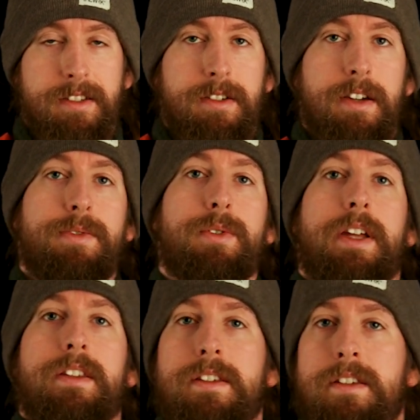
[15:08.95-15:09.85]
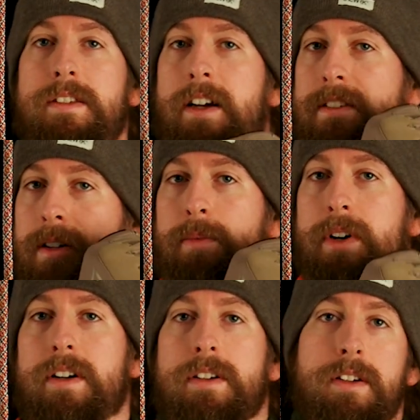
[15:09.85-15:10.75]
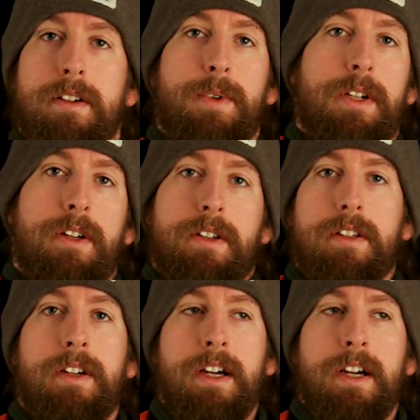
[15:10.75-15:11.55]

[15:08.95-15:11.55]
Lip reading: So if you get stuck somewhere, it will not